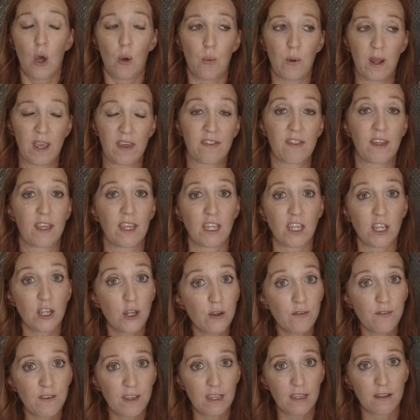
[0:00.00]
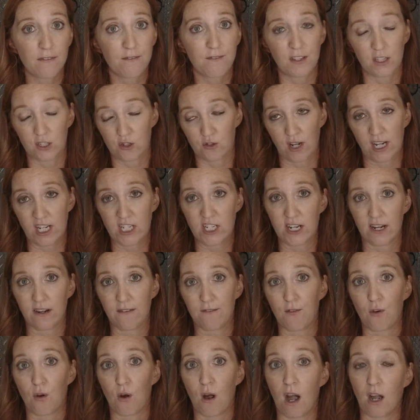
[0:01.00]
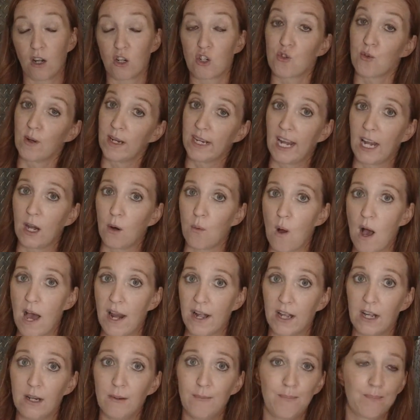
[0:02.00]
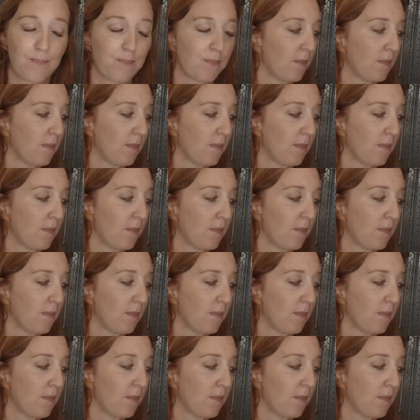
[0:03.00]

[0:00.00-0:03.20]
with UV filtration for our drinking water.